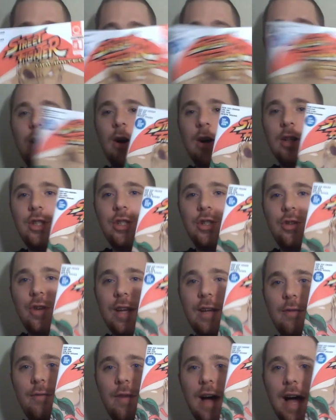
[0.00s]
We got a
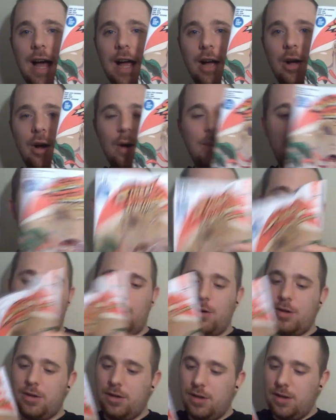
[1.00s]
Street Fighter comic
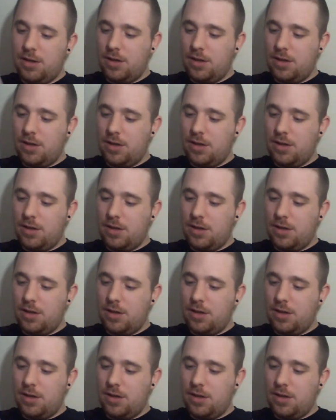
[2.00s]
book.